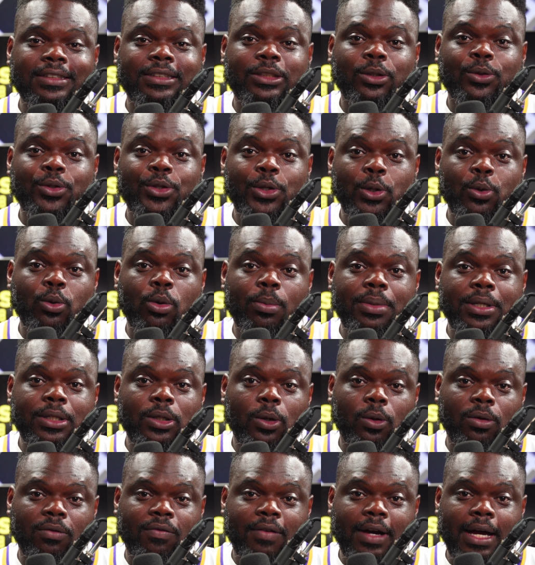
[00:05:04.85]
so you will be
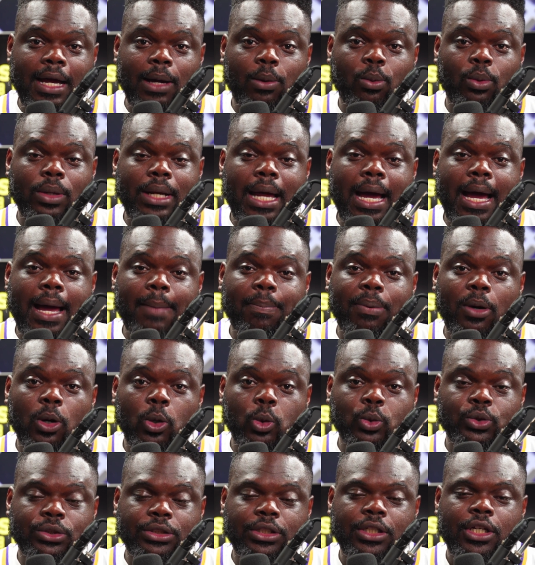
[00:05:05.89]
notified when I
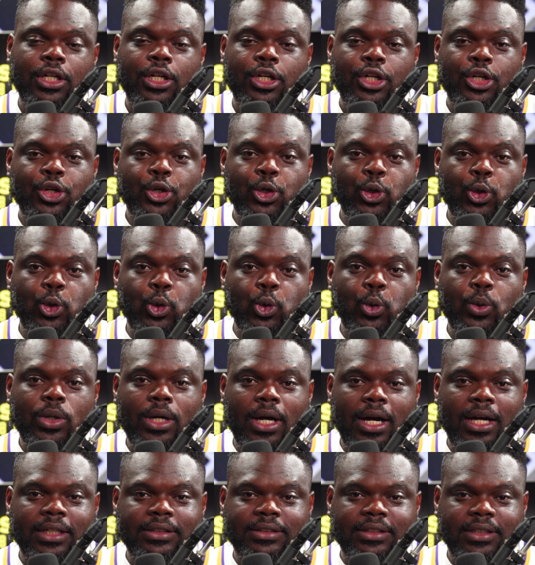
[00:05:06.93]
post new
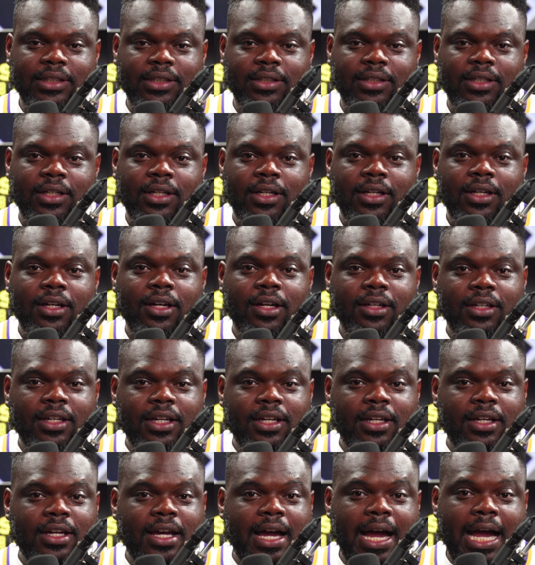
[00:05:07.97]
content.
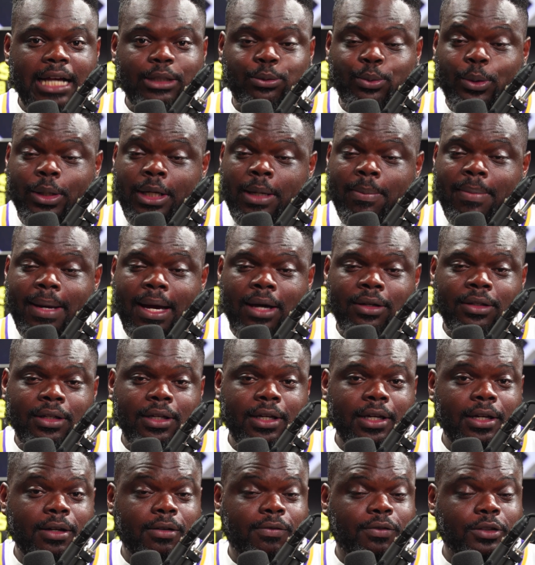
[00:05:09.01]
Again, guys, Ricky Bowden
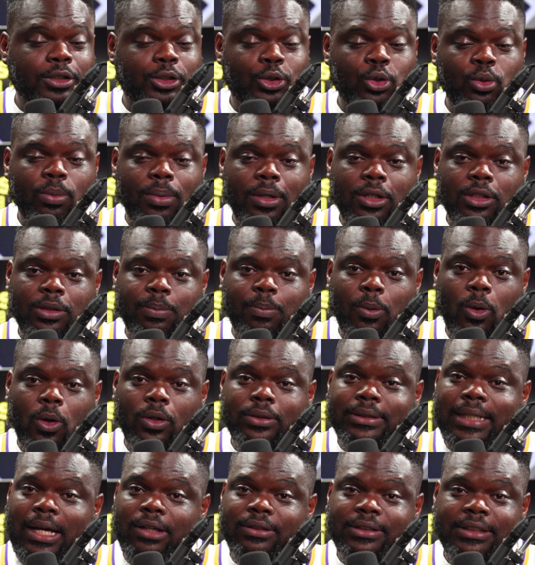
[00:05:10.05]
here for Shoot Better
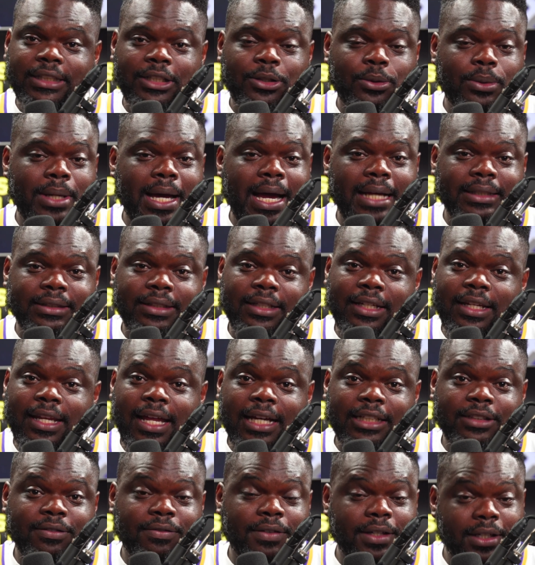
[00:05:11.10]
Sports. I'll see you guys in the
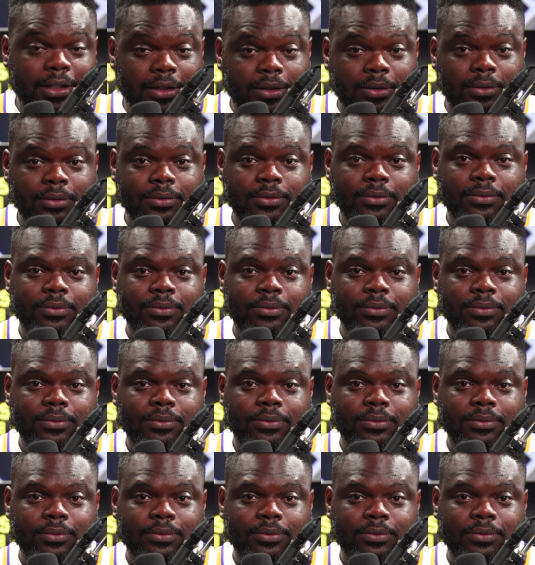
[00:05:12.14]
next video.